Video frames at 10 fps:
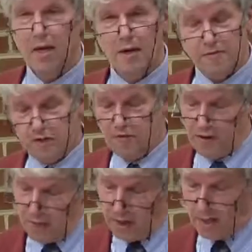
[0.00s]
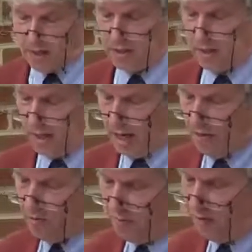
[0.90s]
If Tzvi Marx, the name
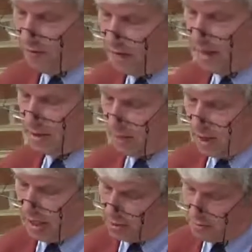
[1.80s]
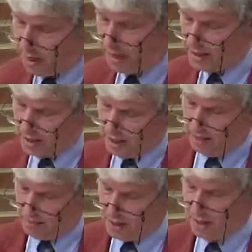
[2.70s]
of my friend, is right, and
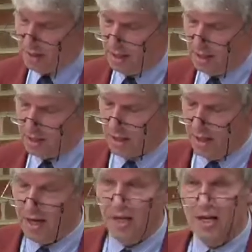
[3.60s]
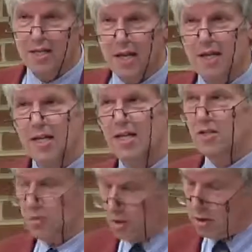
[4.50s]
I think he is, then it
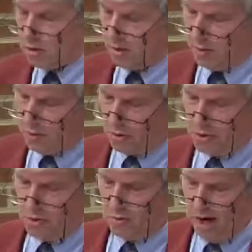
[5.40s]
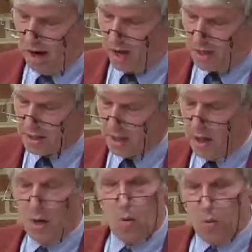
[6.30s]
is not so important to ask
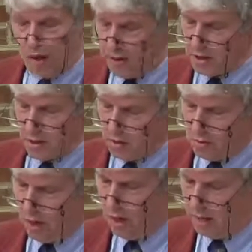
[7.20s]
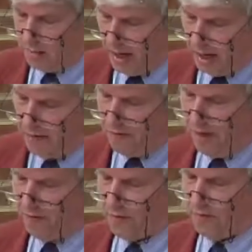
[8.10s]
whether the Quran mainly
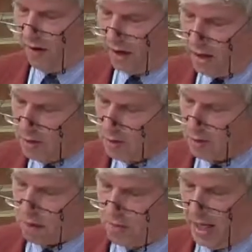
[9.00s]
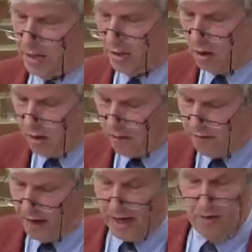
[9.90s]
favors violence or commands
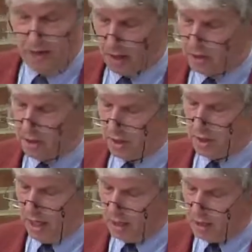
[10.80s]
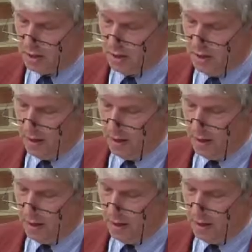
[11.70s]
love and reconciliation,